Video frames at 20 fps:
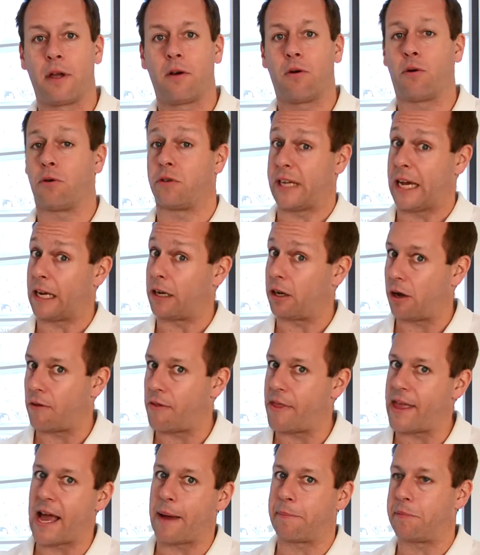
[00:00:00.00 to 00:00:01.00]
or download
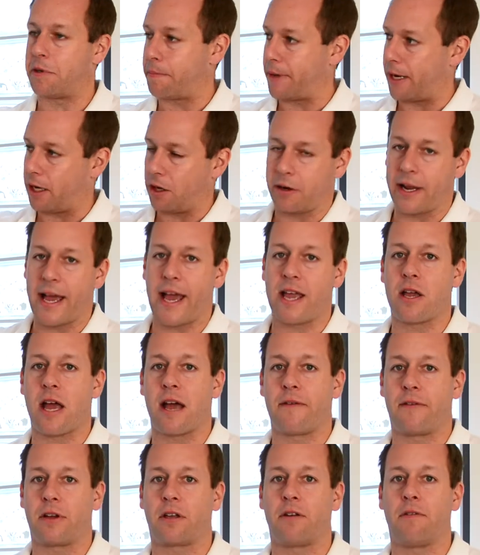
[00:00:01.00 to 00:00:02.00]
the app, depending on how you
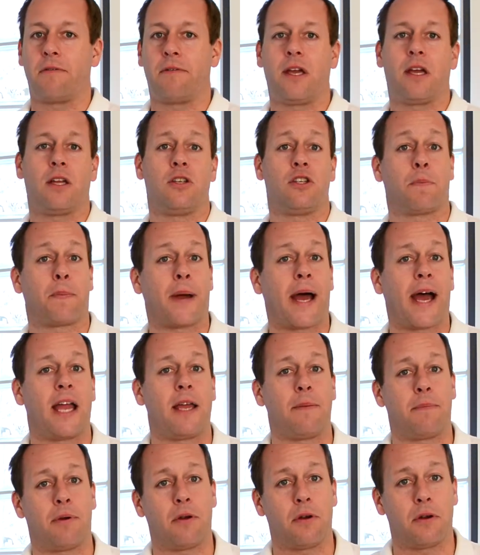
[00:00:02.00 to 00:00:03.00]
have it configured. You pay
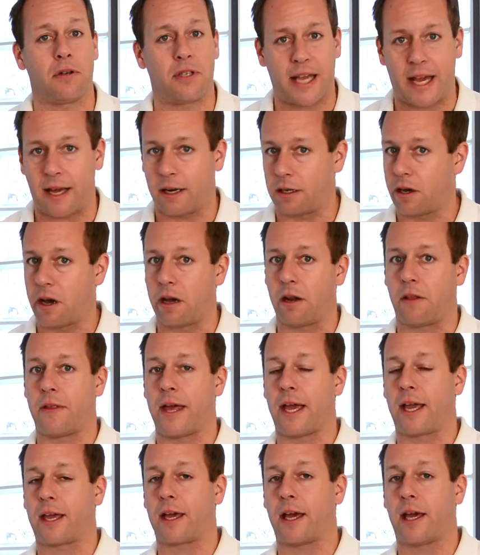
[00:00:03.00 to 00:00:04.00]
per download in
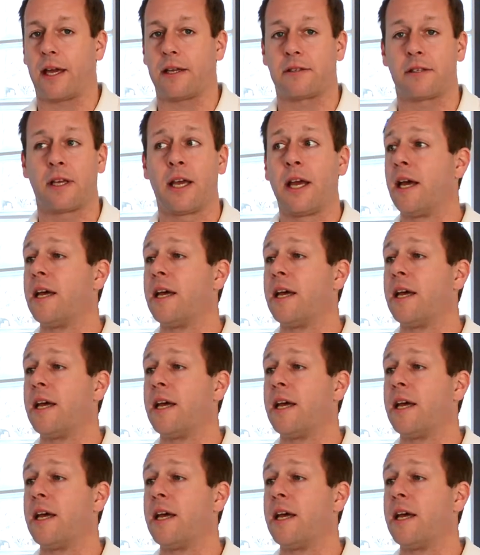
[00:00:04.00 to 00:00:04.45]
that case.